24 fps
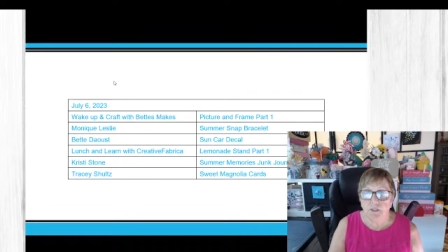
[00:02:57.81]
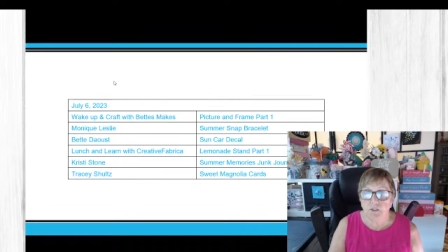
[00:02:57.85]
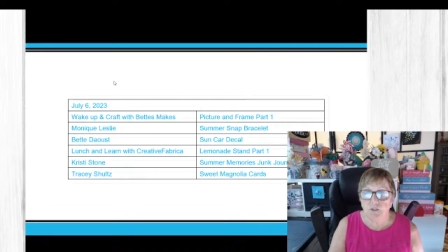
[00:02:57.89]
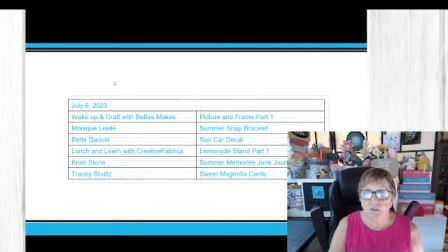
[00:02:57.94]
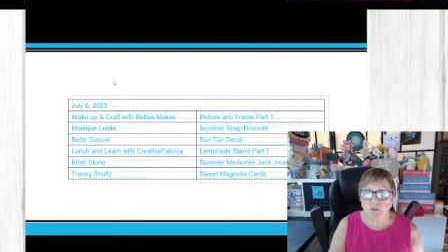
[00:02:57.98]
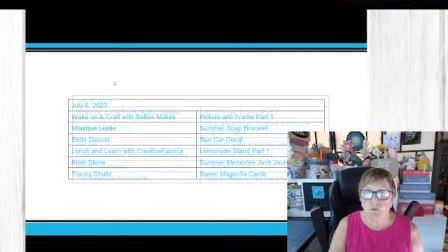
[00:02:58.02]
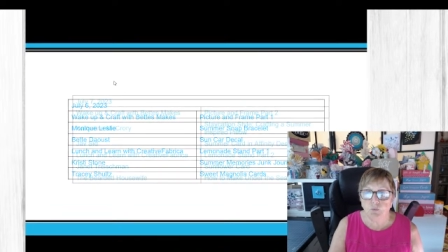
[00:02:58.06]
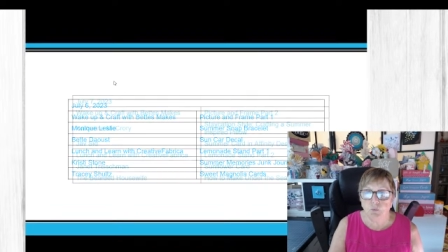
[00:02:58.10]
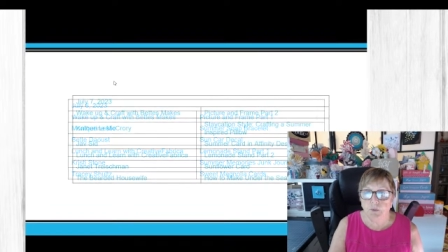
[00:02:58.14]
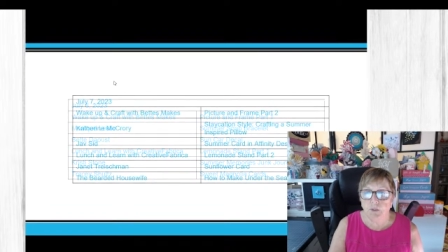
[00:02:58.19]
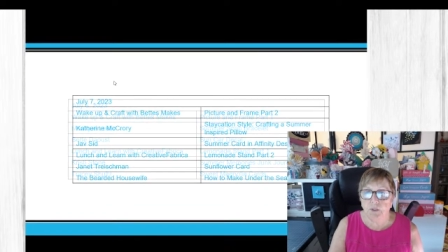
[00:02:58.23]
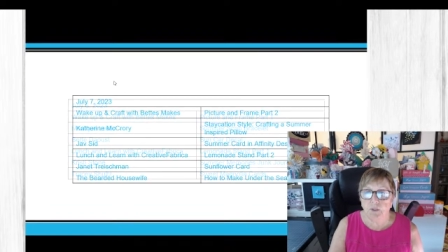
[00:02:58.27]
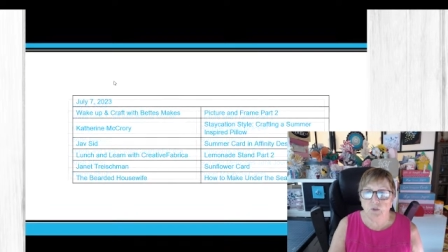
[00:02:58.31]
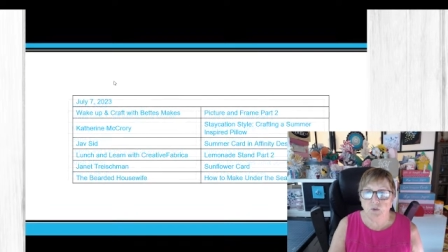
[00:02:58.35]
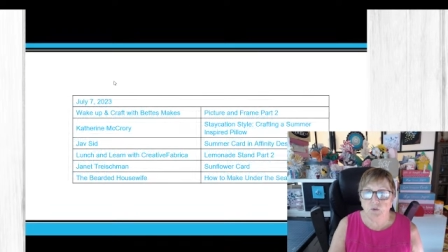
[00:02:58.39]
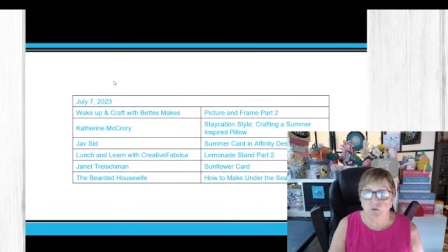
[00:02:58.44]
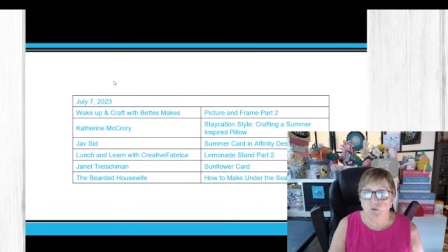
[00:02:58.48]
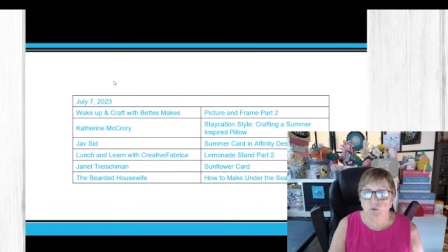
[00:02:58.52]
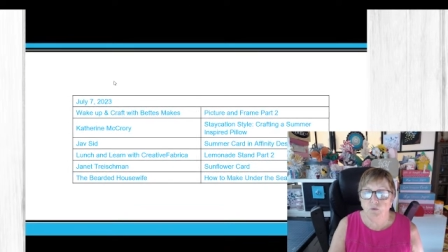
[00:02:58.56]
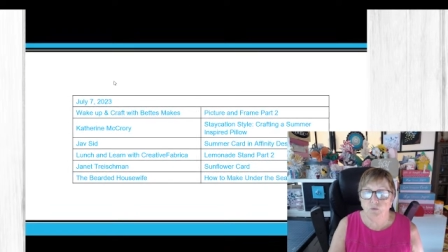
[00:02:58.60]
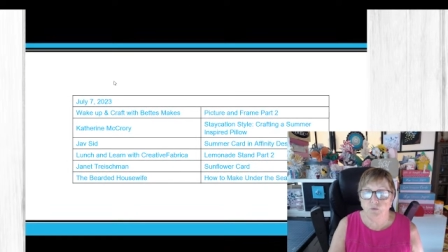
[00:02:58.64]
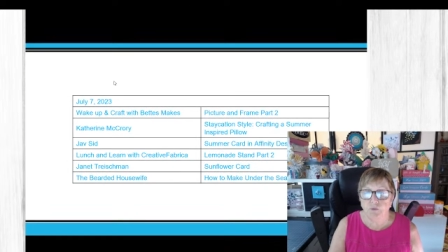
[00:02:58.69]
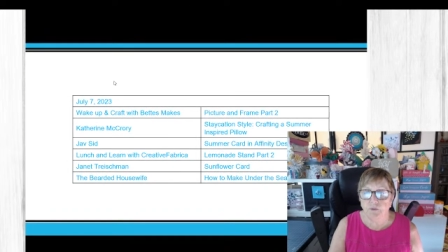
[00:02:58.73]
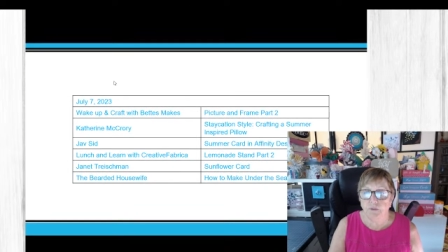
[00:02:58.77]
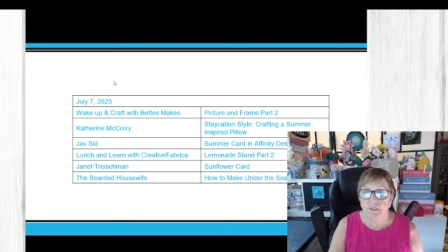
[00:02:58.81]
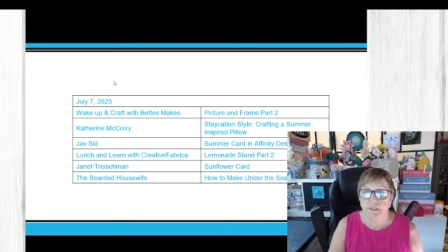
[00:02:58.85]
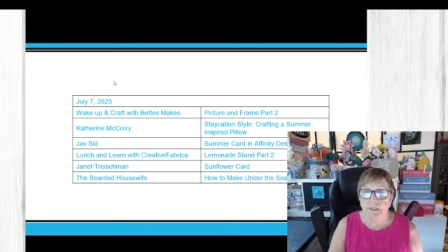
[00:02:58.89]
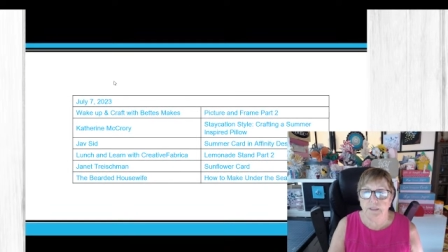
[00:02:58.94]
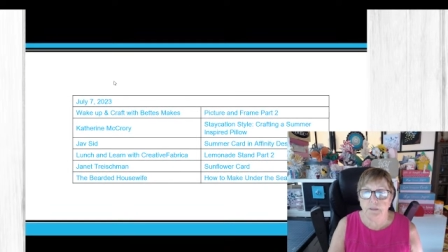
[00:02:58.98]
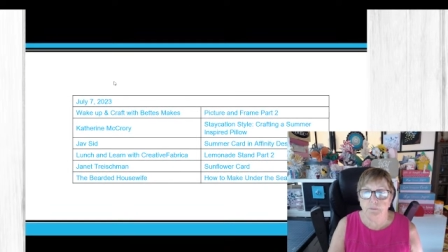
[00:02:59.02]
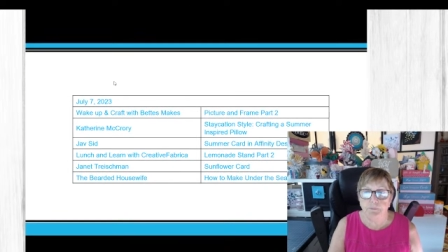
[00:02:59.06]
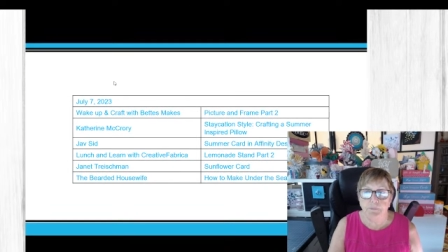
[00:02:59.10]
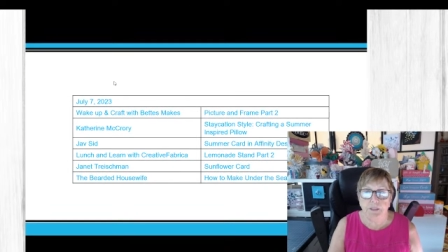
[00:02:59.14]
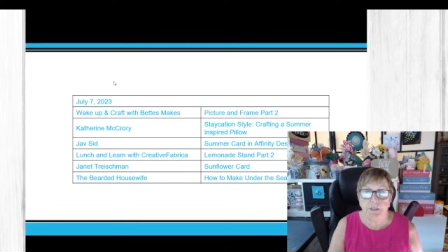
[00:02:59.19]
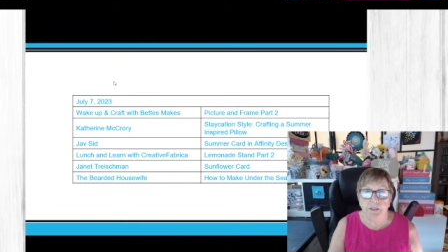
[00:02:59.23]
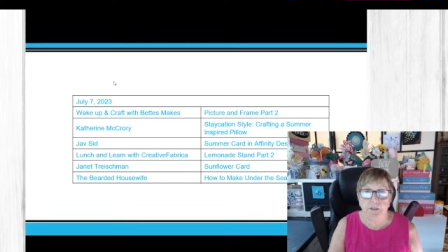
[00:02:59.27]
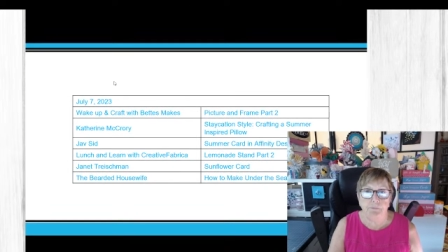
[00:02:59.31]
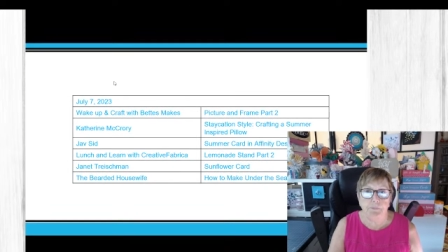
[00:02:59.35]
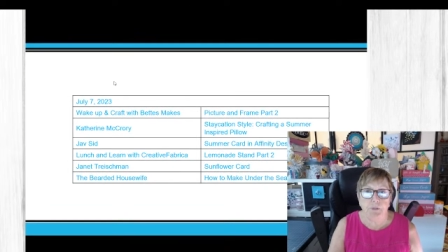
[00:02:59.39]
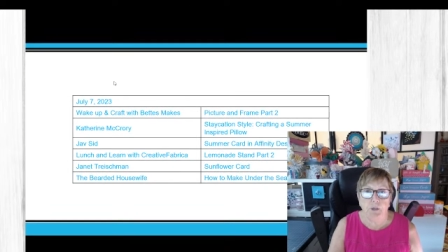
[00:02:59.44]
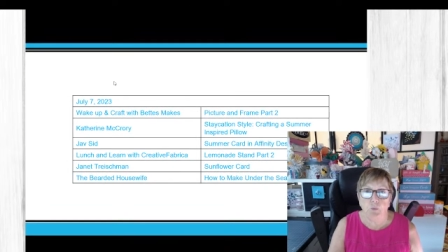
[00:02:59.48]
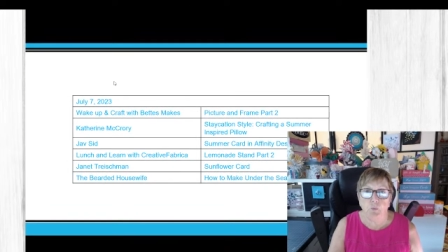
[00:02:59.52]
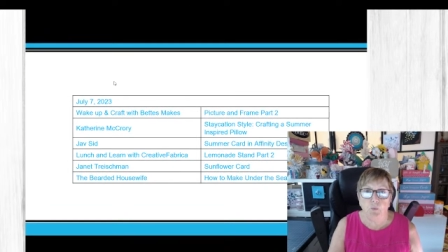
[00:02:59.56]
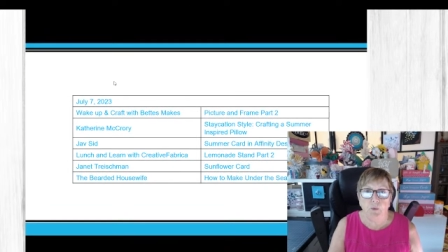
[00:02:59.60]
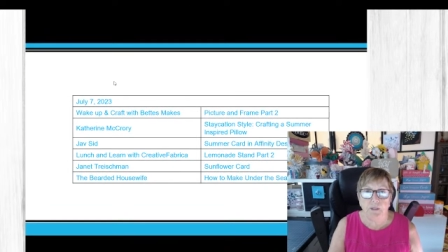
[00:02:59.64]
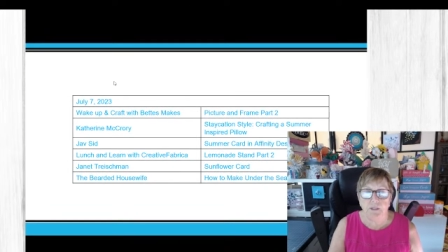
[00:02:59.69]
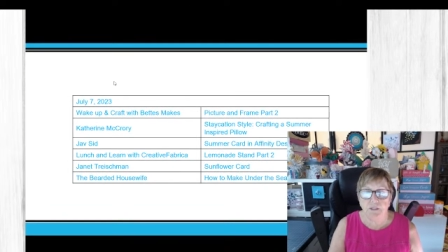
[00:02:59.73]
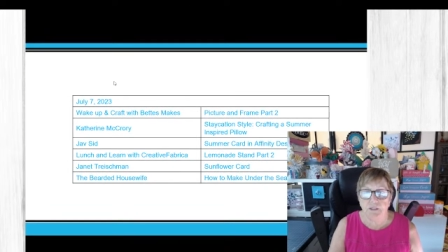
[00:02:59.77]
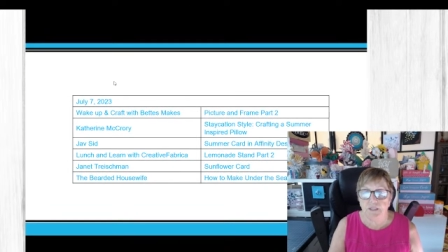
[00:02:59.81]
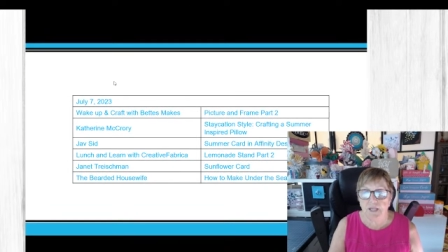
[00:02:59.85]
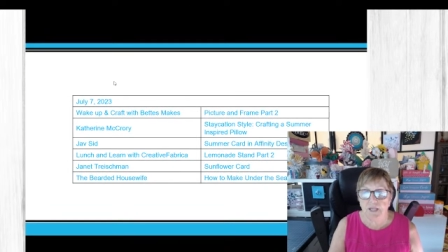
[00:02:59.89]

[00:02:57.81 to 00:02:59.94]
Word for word: I just want to go over a little bit about what is